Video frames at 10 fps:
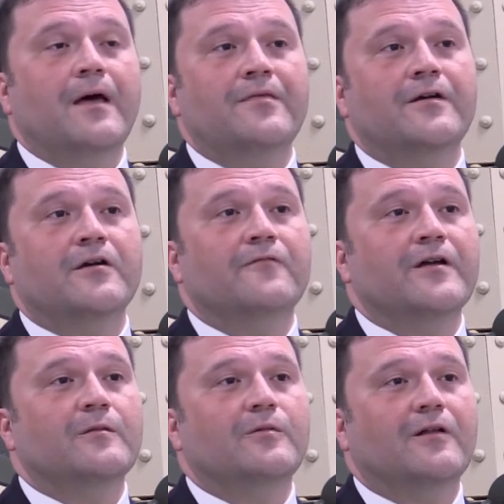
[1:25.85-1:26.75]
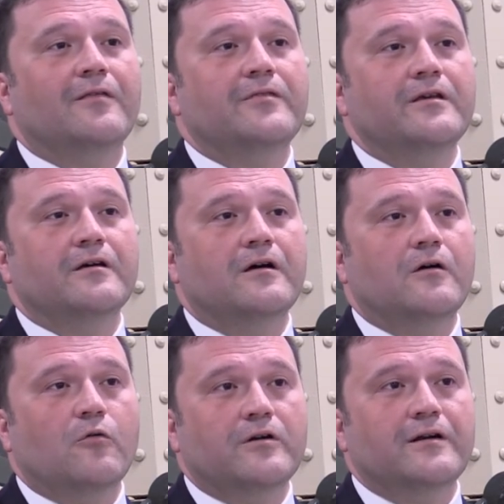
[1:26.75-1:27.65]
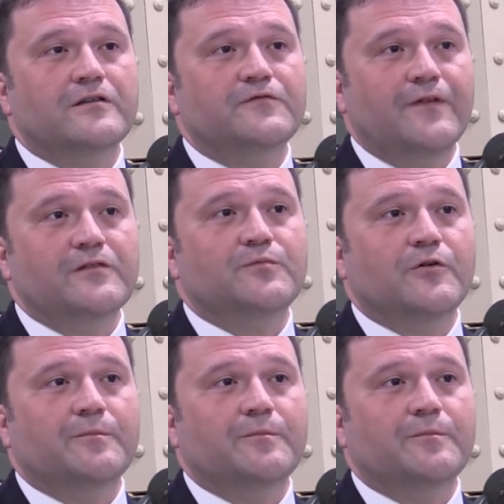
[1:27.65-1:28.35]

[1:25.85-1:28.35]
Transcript: and they're available on the uh, Ordnance Facebook